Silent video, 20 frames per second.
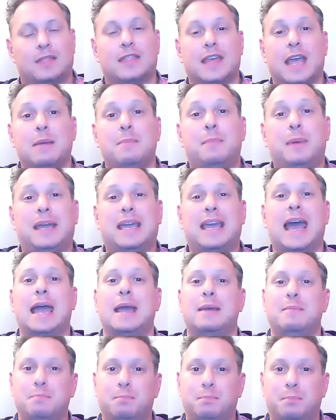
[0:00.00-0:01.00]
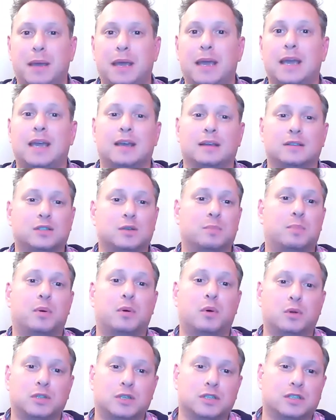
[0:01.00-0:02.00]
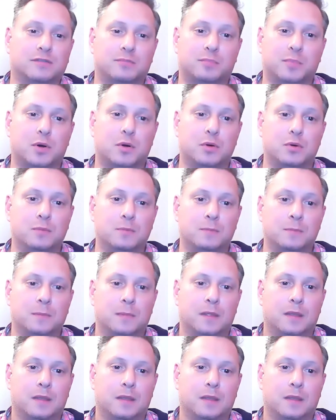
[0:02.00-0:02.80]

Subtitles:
They became big supporters of Paul.